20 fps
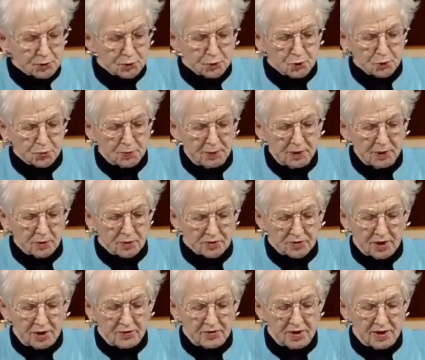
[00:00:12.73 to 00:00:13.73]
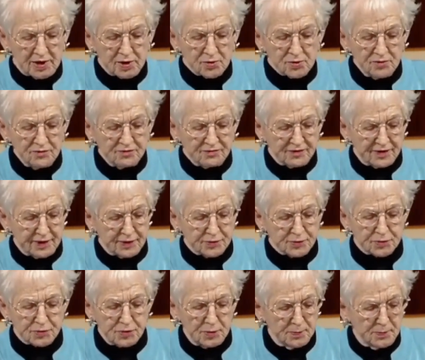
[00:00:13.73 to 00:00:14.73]
Mr. Speaker, as our nation
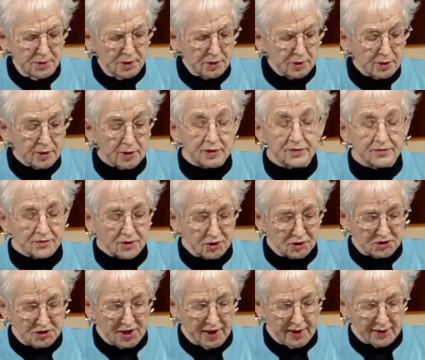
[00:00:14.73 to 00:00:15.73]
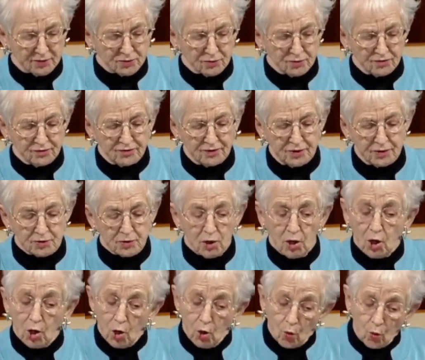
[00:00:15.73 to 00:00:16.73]
faces a myriad of catastrophes,
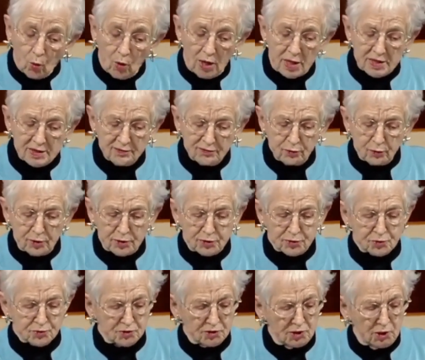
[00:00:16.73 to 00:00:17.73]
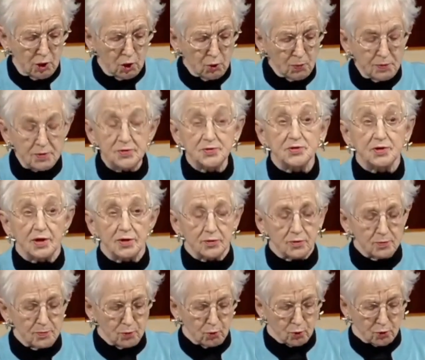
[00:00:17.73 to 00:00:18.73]
one of which is an open
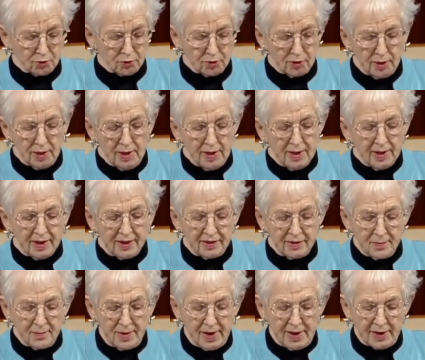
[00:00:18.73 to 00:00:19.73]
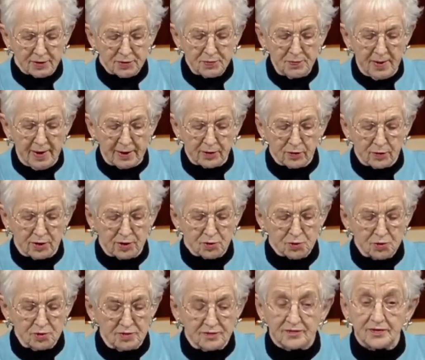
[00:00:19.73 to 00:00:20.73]
southern border and the mass
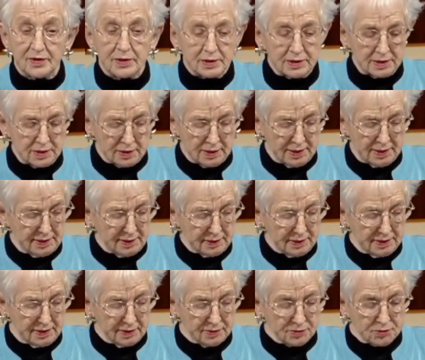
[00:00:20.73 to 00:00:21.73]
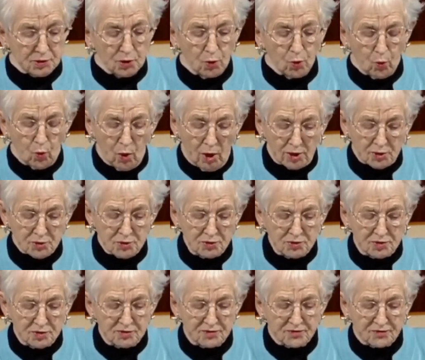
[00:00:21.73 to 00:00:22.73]
migration of illegal aliens,
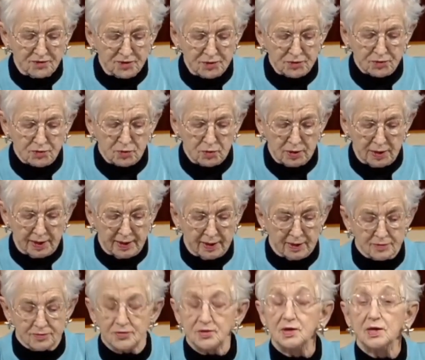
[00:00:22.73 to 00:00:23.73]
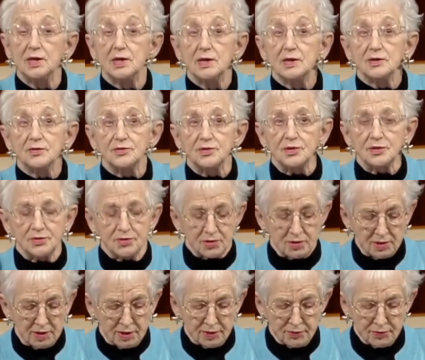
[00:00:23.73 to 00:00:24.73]
Washington's fiscal house
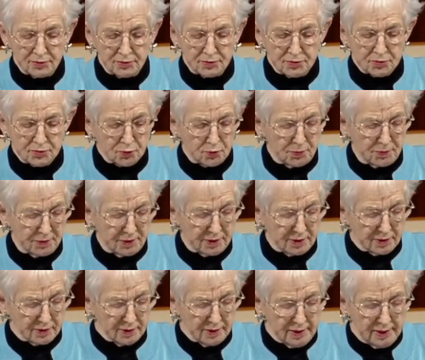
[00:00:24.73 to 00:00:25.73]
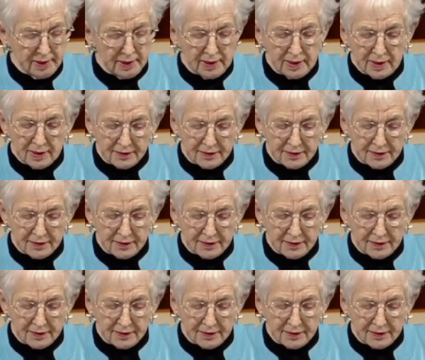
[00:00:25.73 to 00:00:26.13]
sits in utter disrepair.